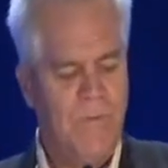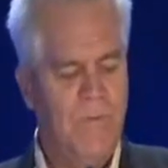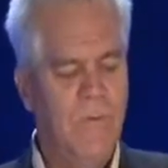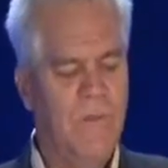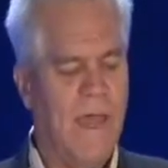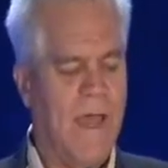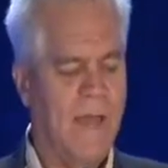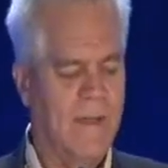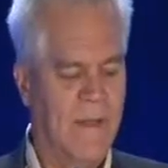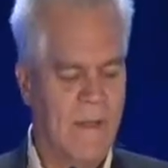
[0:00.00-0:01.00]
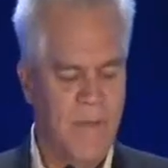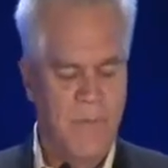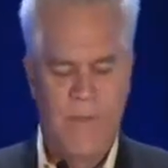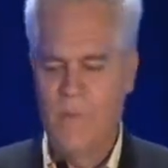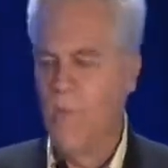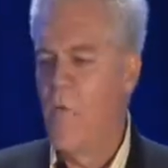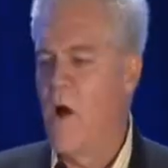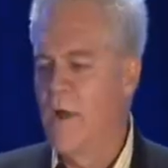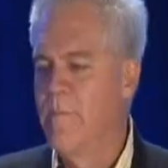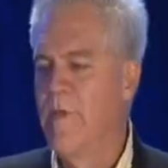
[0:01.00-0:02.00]
do that. People
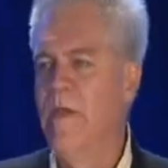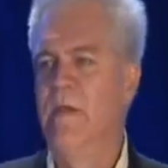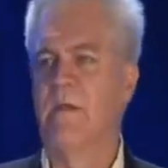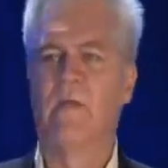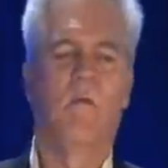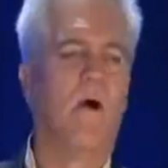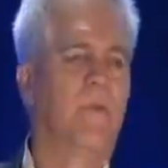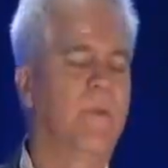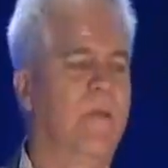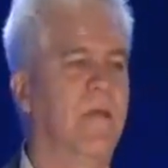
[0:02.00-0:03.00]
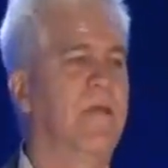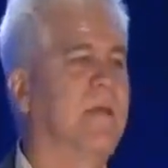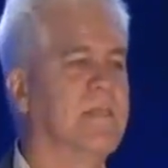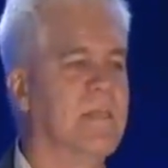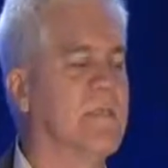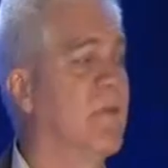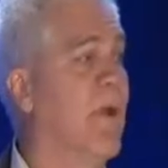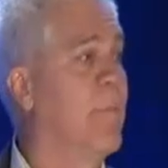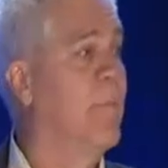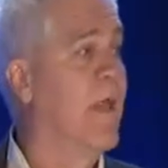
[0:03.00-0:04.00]
want to be here. They want to be here because it's a
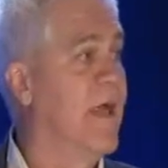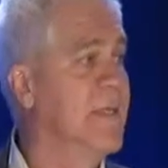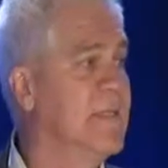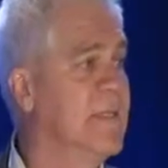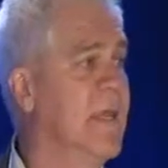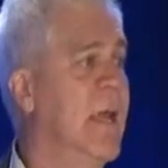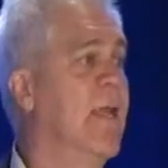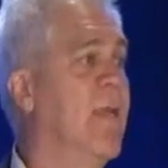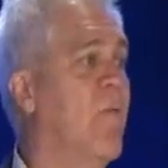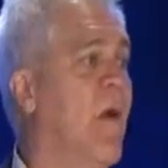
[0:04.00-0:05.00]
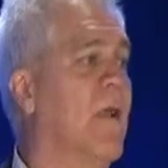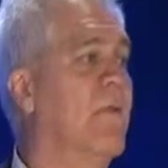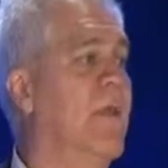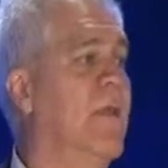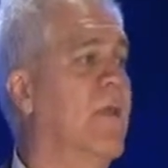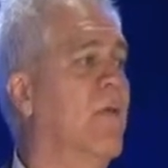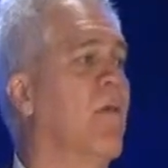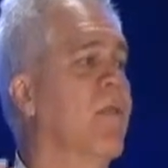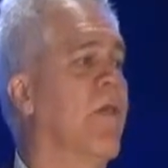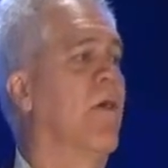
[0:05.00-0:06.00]
great place. They want to be here
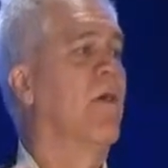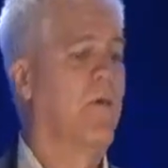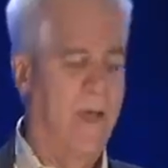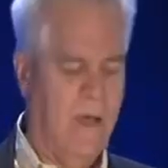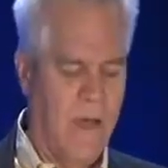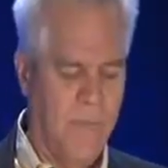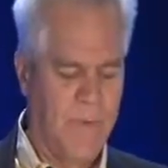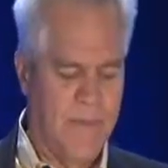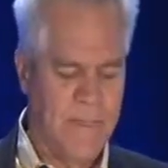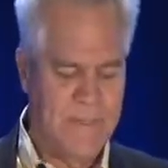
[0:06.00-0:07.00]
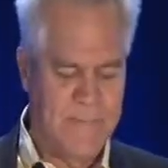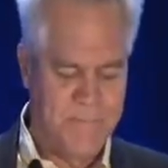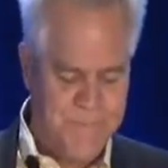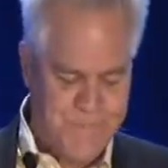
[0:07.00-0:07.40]
when there are great companies.